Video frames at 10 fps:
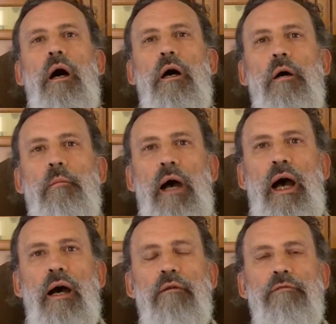um,
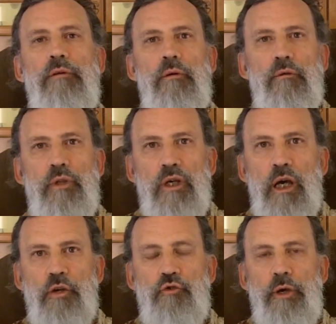of the
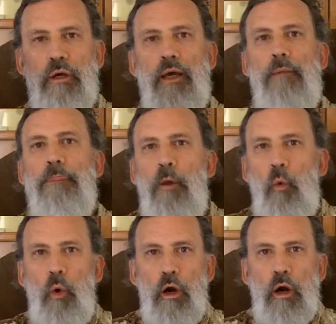country. Okay,
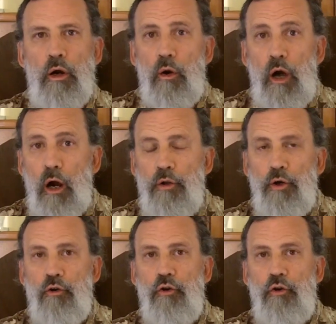where are your